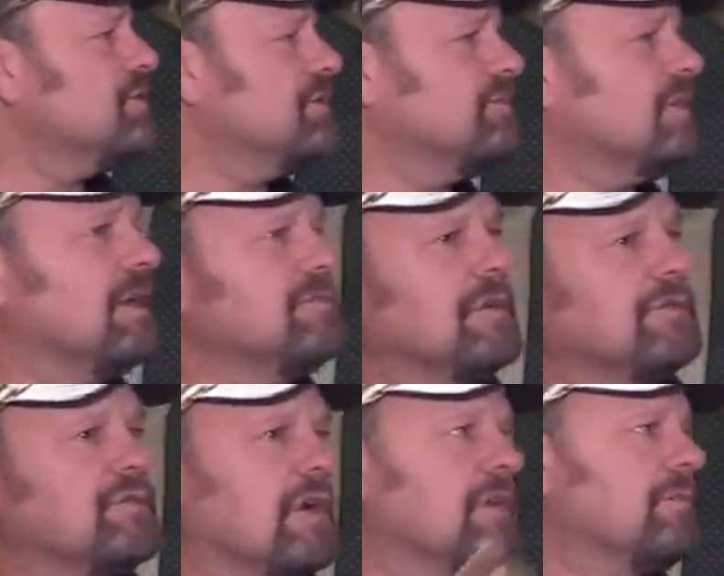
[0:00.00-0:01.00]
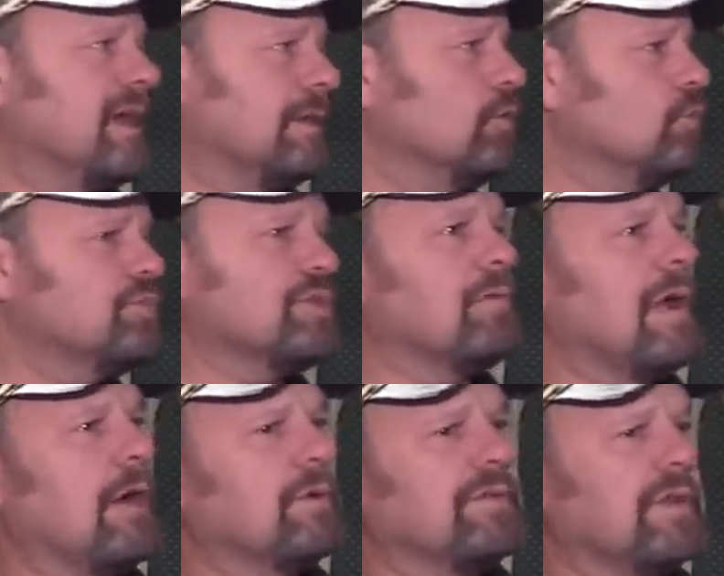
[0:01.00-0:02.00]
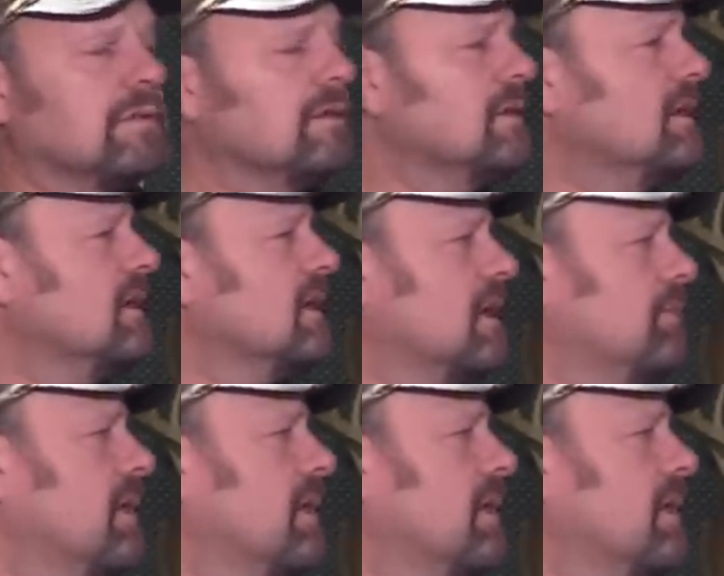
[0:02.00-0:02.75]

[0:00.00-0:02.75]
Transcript: sometimes I'll try to make loops around and then come